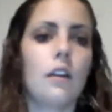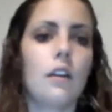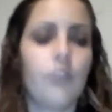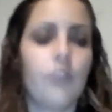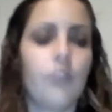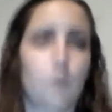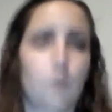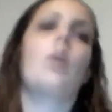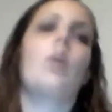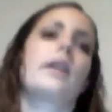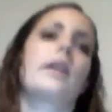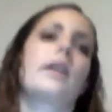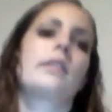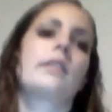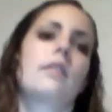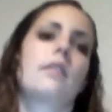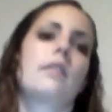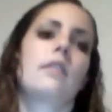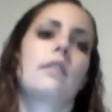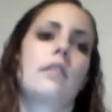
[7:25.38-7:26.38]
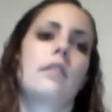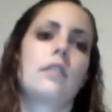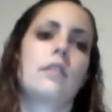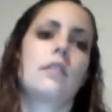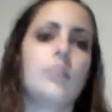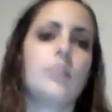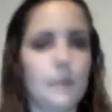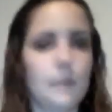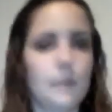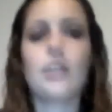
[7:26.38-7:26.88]
For what?
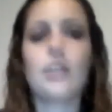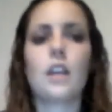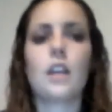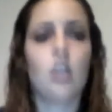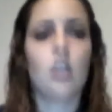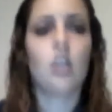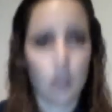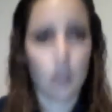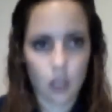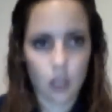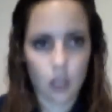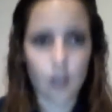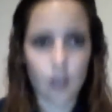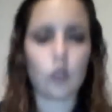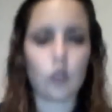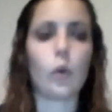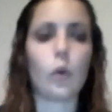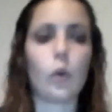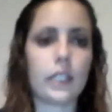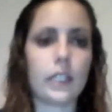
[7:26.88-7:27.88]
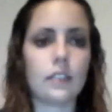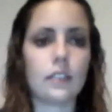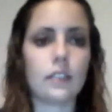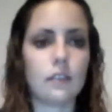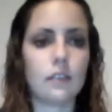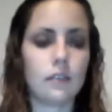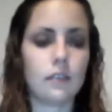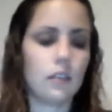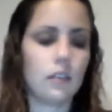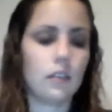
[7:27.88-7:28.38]
To be annoyed.
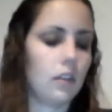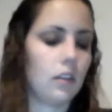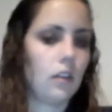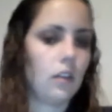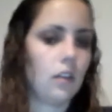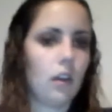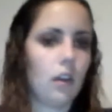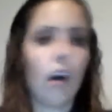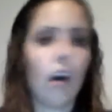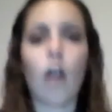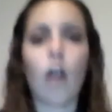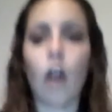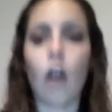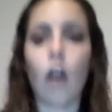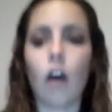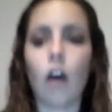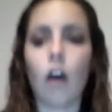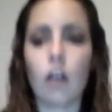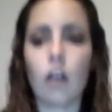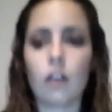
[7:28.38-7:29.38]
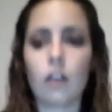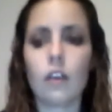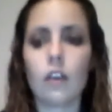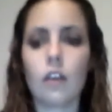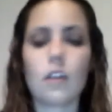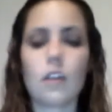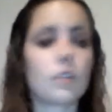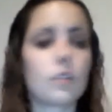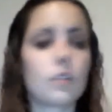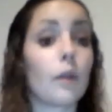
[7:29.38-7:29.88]

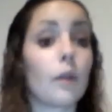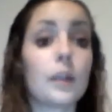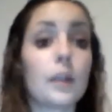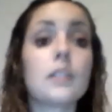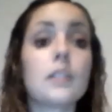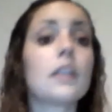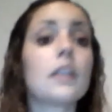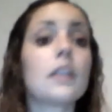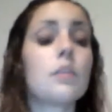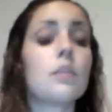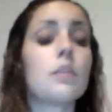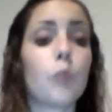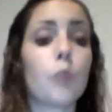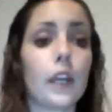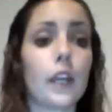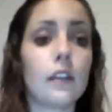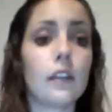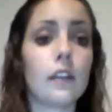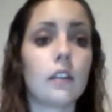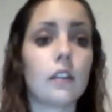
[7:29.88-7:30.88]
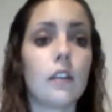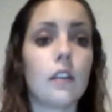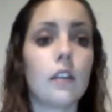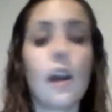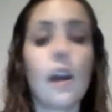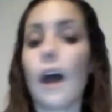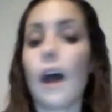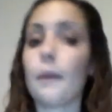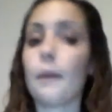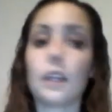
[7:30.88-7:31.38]
So I'm going to take a break.
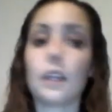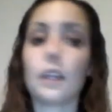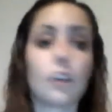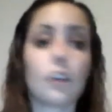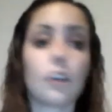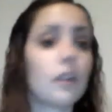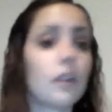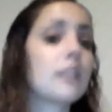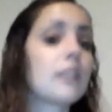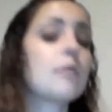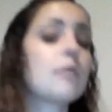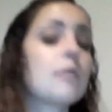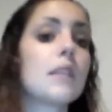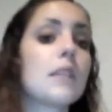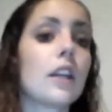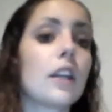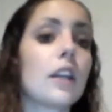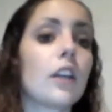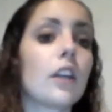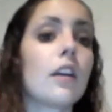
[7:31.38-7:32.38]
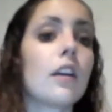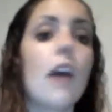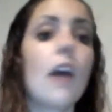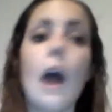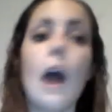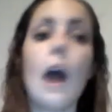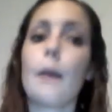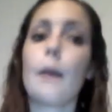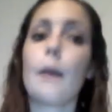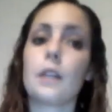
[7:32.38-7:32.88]
I'm going to go get some dinner.
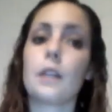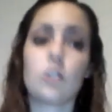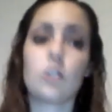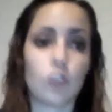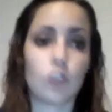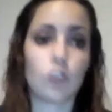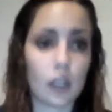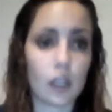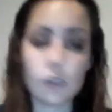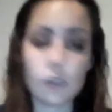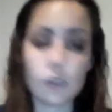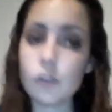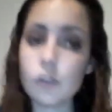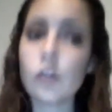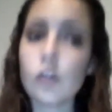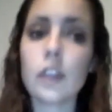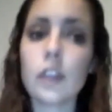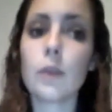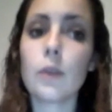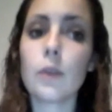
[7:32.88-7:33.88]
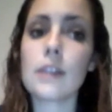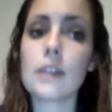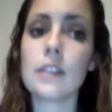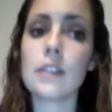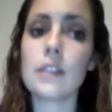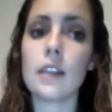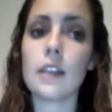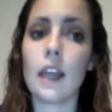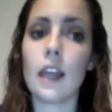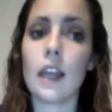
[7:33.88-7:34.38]
I'm going to try to enjoy the rest
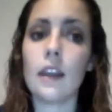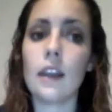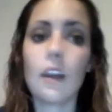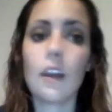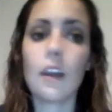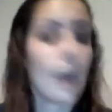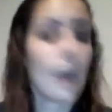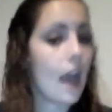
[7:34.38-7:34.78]
of the night.